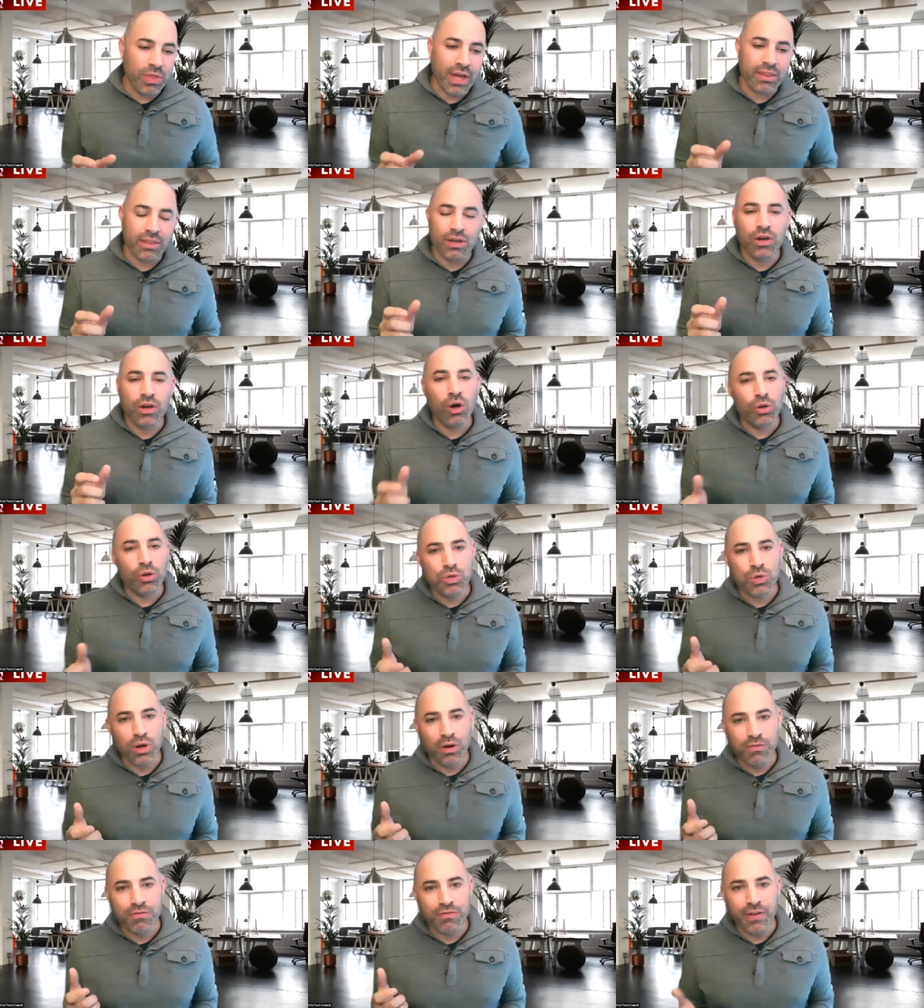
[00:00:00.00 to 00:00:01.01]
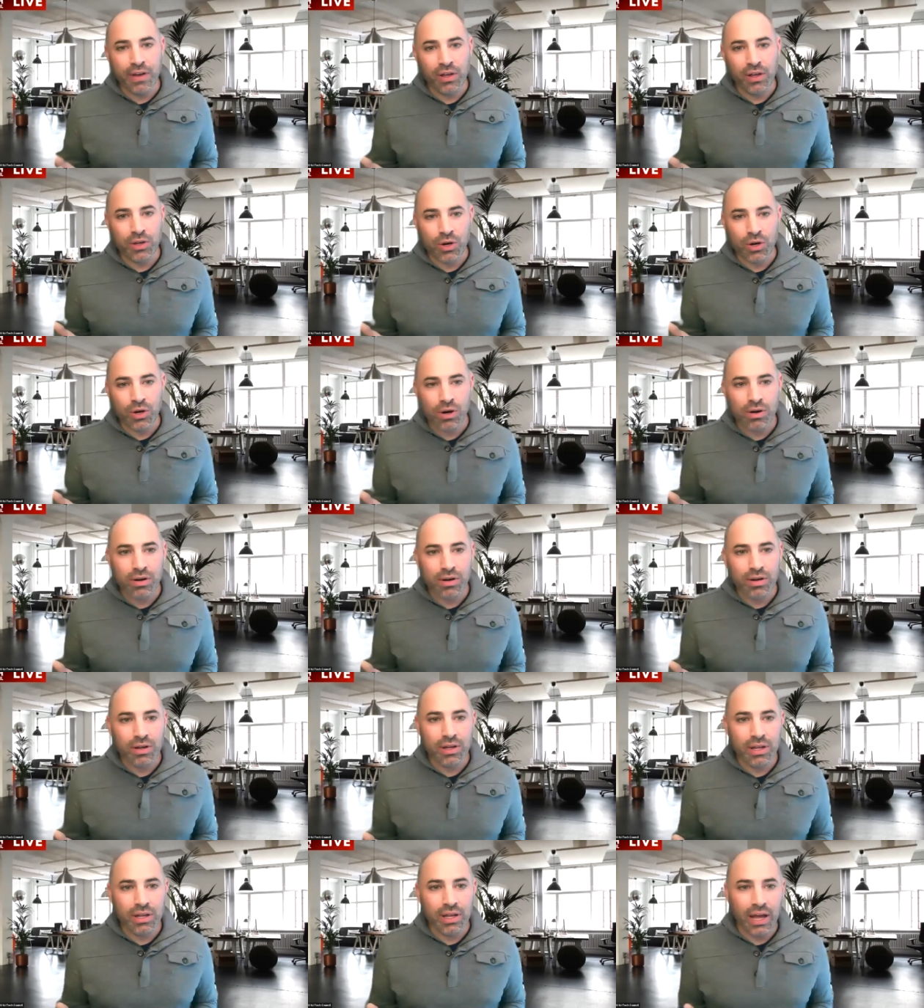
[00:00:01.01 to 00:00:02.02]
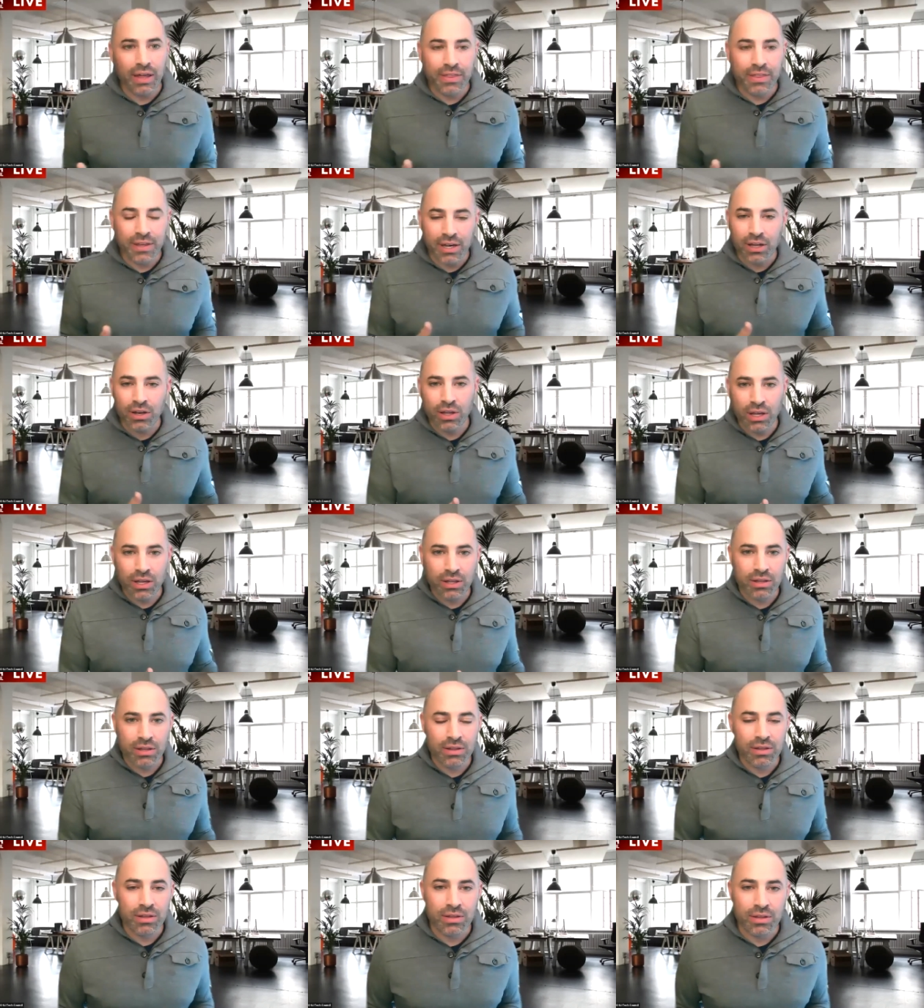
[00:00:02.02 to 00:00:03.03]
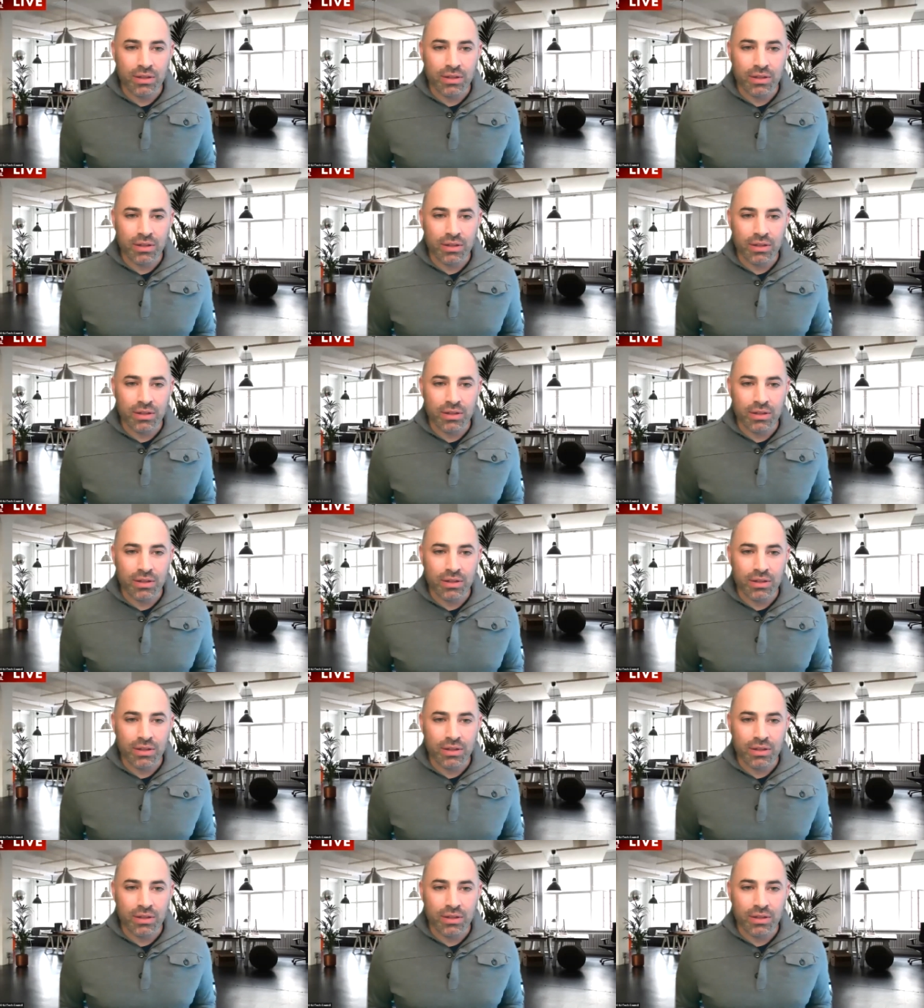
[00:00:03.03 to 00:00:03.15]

the culture of failure I think in